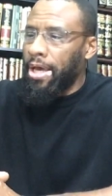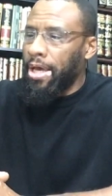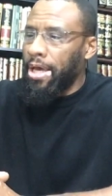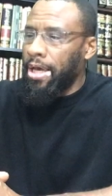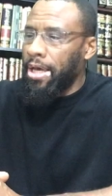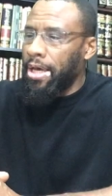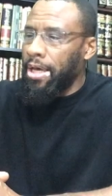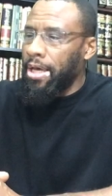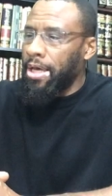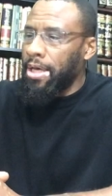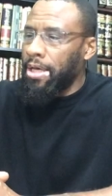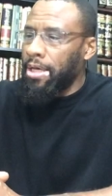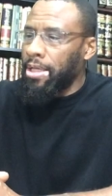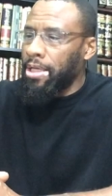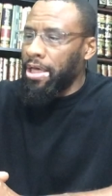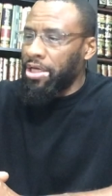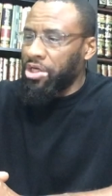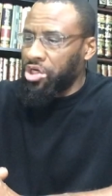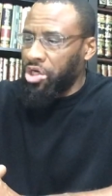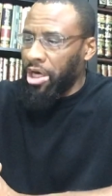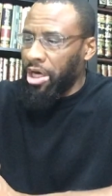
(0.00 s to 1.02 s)

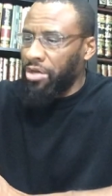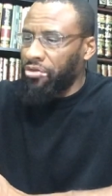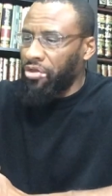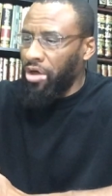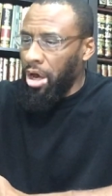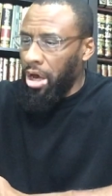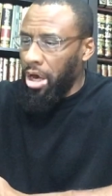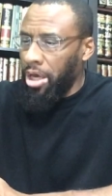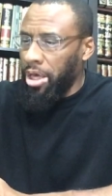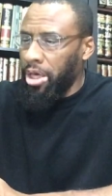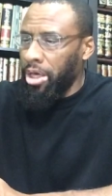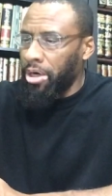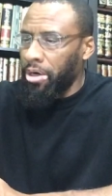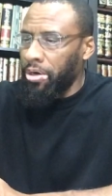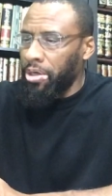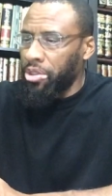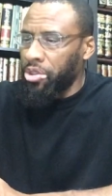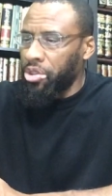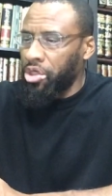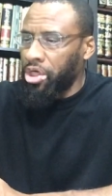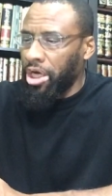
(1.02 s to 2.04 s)
Uh, like Sheikh
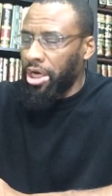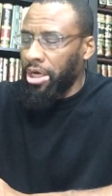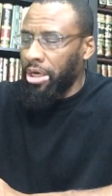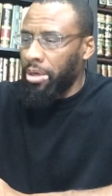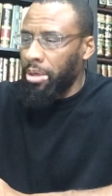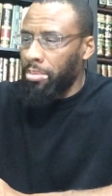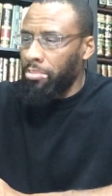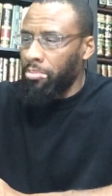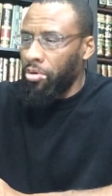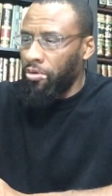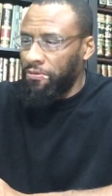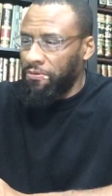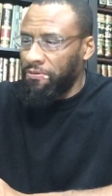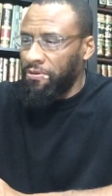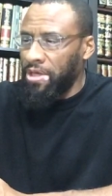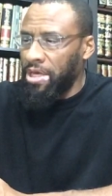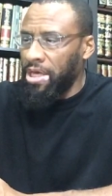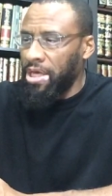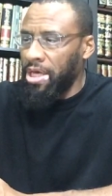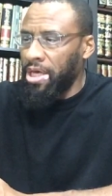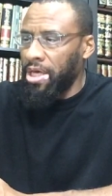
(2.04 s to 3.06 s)
Tahir and Sheikh
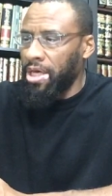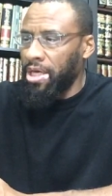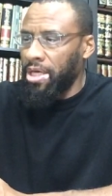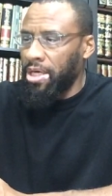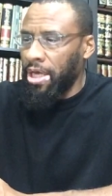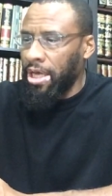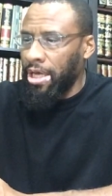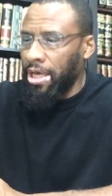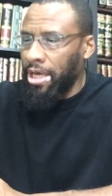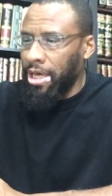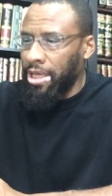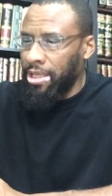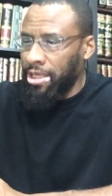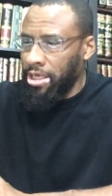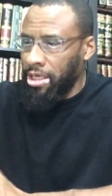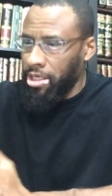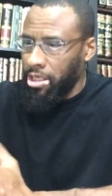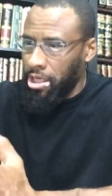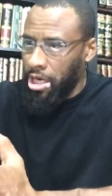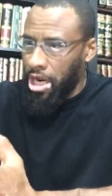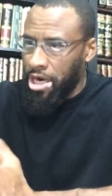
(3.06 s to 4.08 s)
Mufti, and I, I
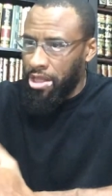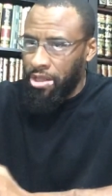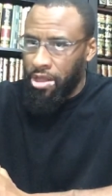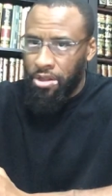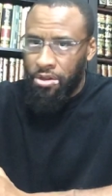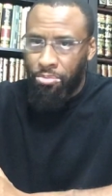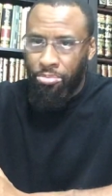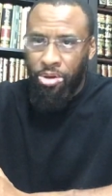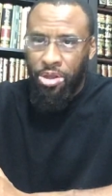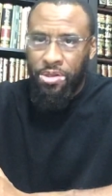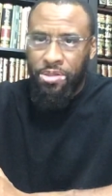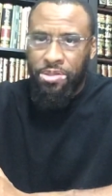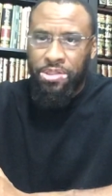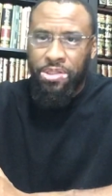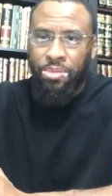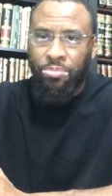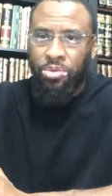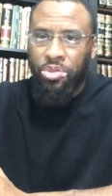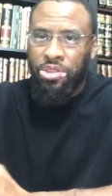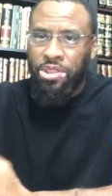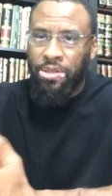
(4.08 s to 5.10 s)
think a lot of the other
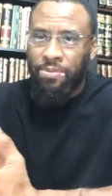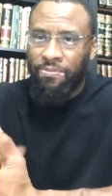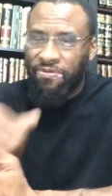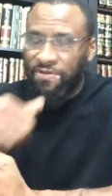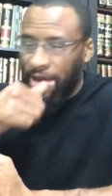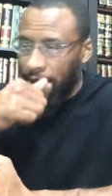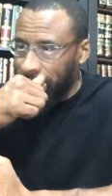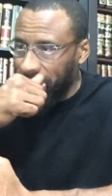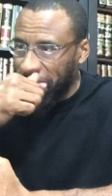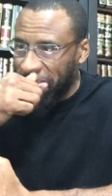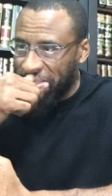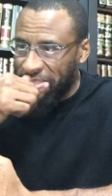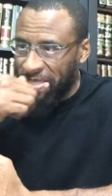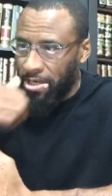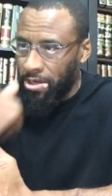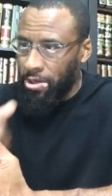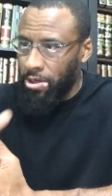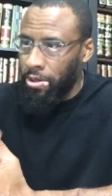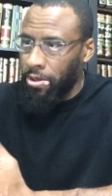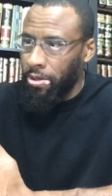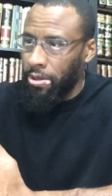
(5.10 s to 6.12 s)
brothers in the Muslim Family
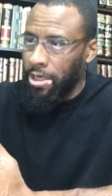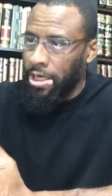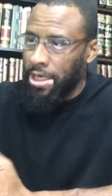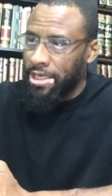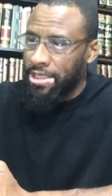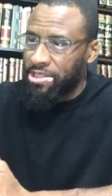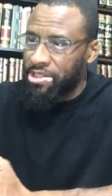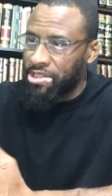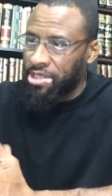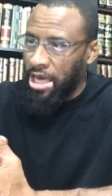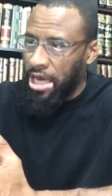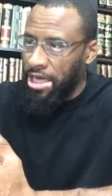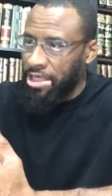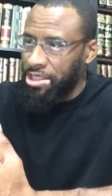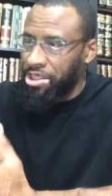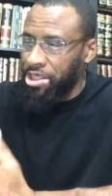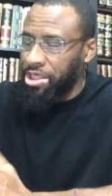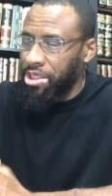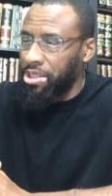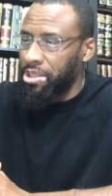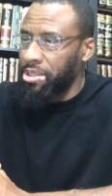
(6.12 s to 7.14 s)
Center, uh,
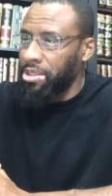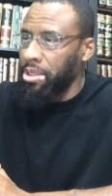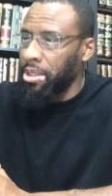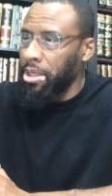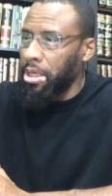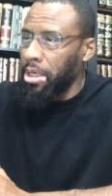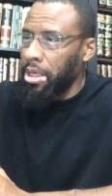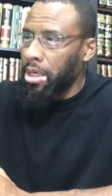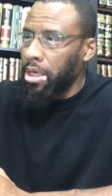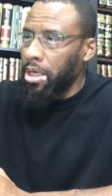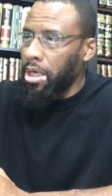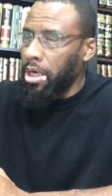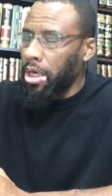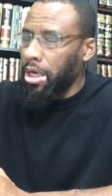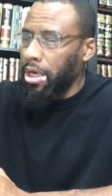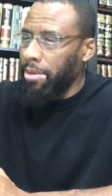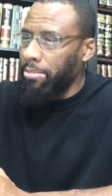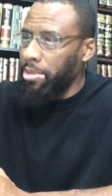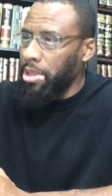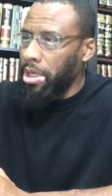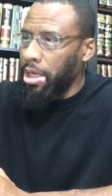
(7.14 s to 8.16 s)
Sajid,
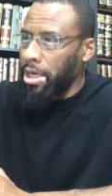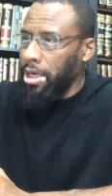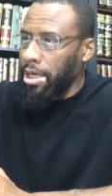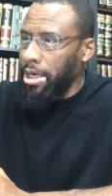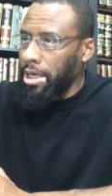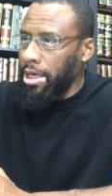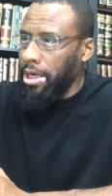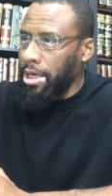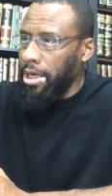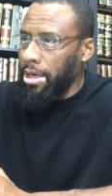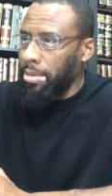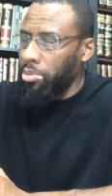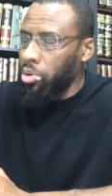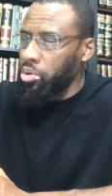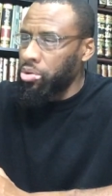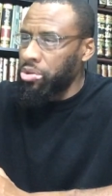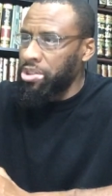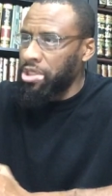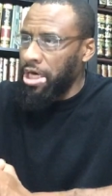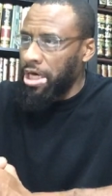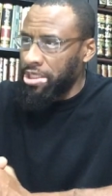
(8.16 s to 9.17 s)
um, uh,
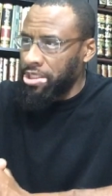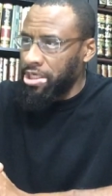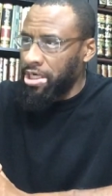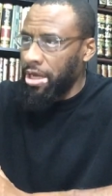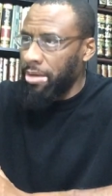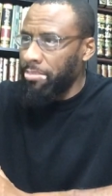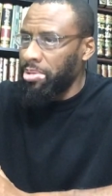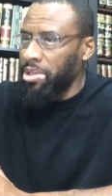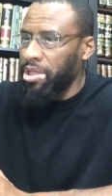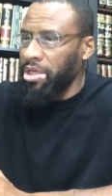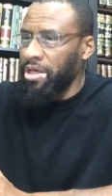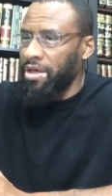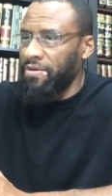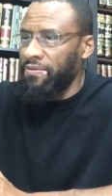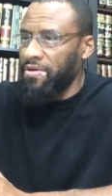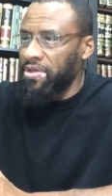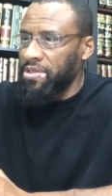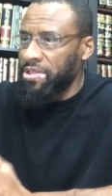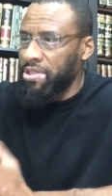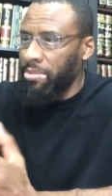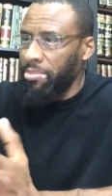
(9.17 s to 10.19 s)
Abu Sajid, I
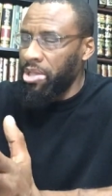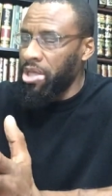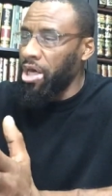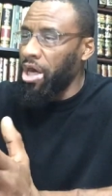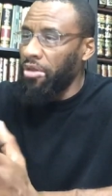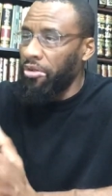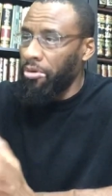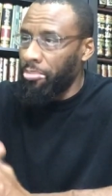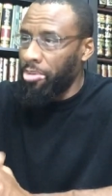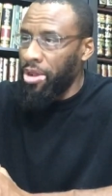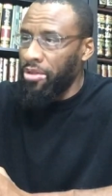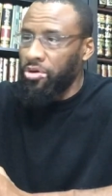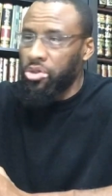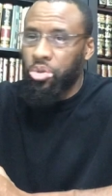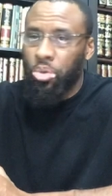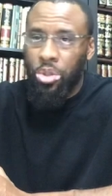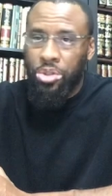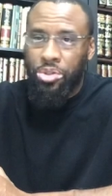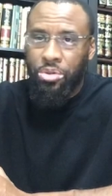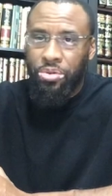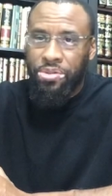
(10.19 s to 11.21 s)
believe, and some of the other
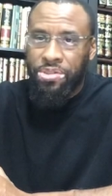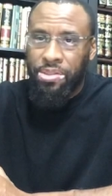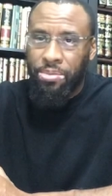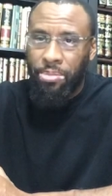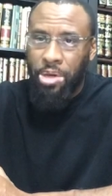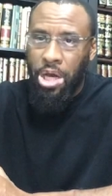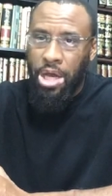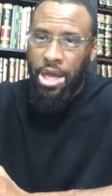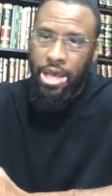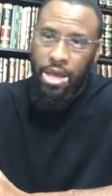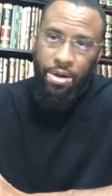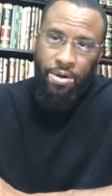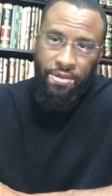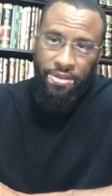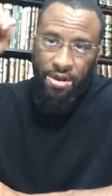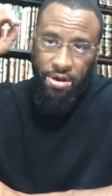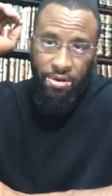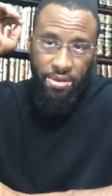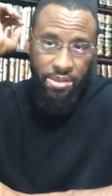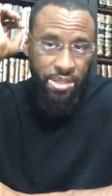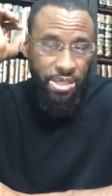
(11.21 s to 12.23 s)
brothers who are doing some
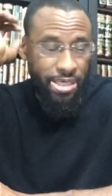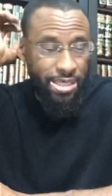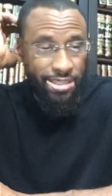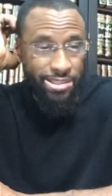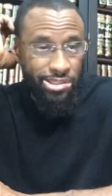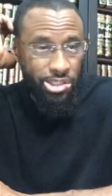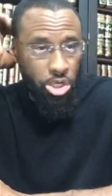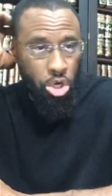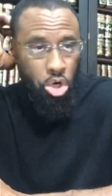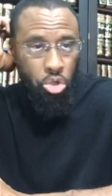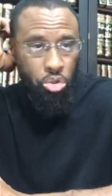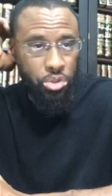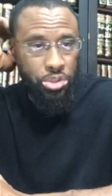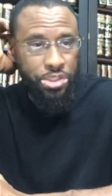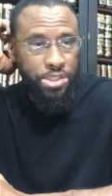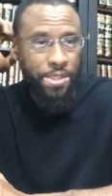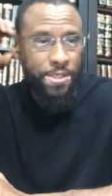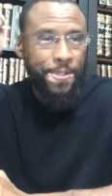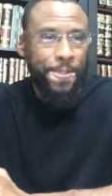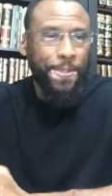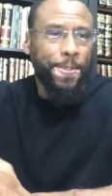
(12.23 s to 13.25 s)
khair there in the East
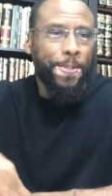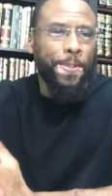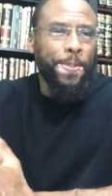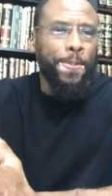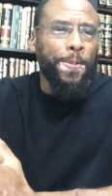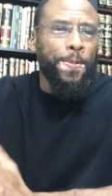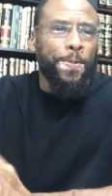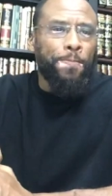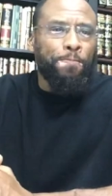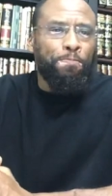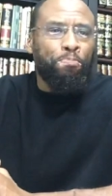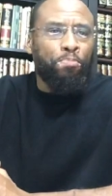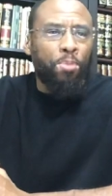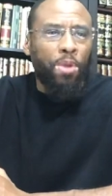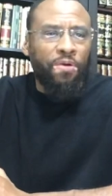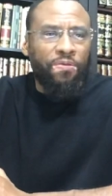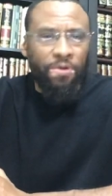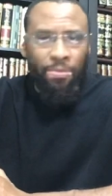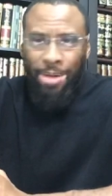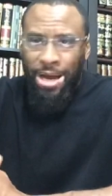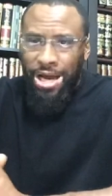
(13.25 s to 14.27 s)
Coast
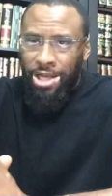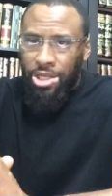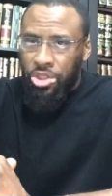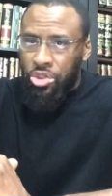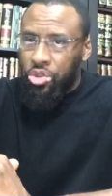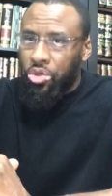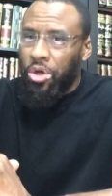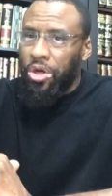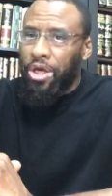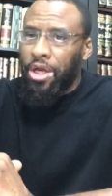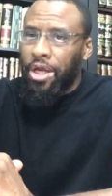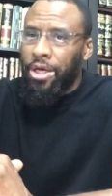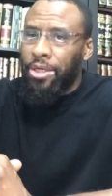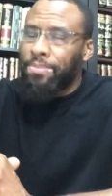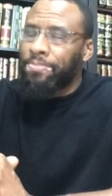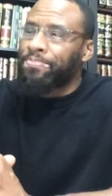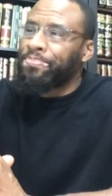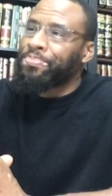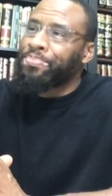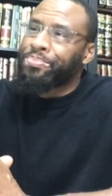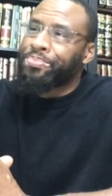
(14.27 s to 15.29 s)
from Ahl
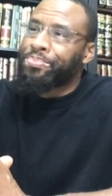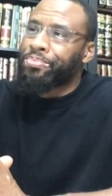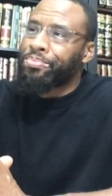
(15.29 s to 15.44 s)
Sunnah,